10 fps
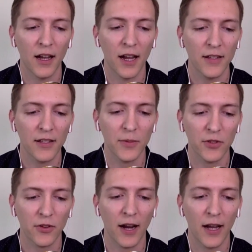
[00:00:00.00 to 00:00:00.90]
I
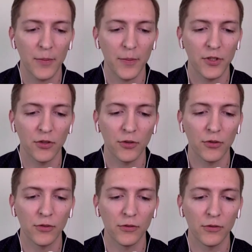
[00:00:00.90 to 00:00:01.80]
subscribe
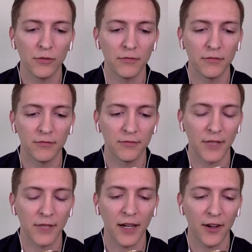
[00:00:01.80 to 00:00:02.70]
to,
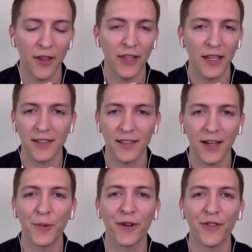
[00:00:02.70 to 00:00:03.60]
I don't know, I think it's
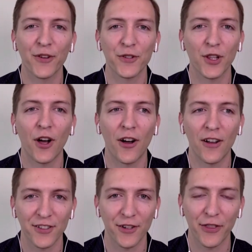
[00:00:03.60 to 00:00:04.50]
like one of those
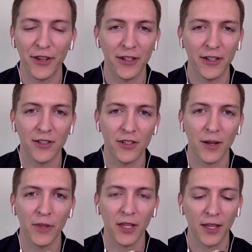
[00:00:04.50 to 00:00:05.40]
laws or theories or
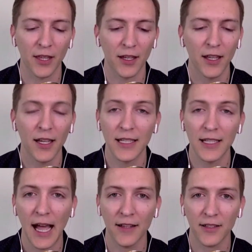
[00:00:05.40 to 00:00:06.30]
something that a
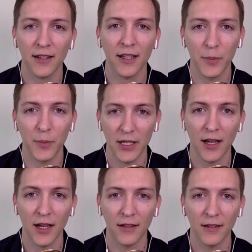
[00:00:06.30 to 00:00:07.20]
task can be
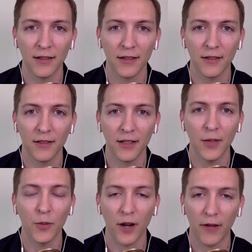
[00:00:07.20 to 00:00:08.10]
done
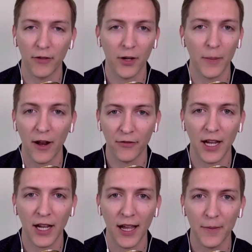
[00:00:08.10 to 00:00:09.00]
in whatever amount of
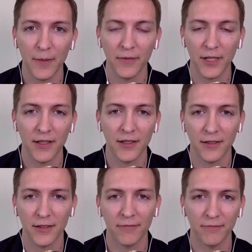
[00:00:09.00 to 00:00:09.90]
time
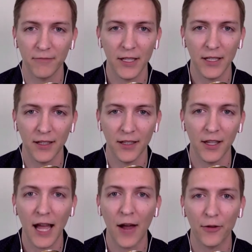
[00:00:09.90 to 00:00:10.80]
is
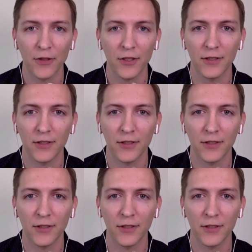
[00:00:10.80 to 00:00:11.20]
allowed